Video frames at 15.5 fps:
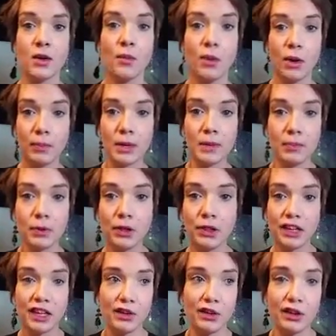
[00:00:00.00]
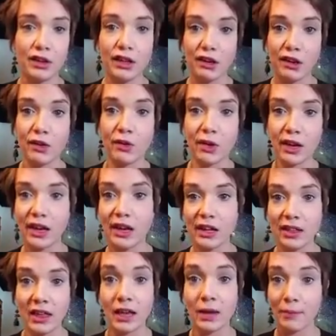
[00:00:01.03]
where people literally go get
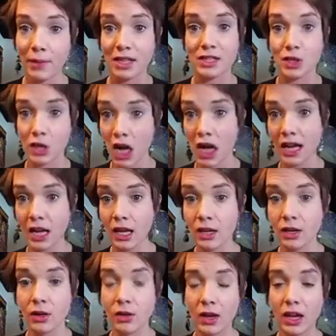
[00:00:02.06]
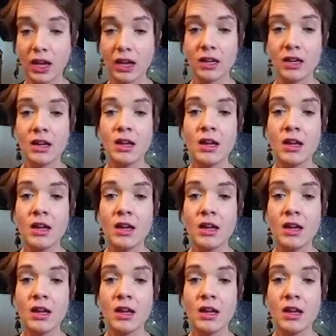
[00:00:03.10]
like a Maserati, okay?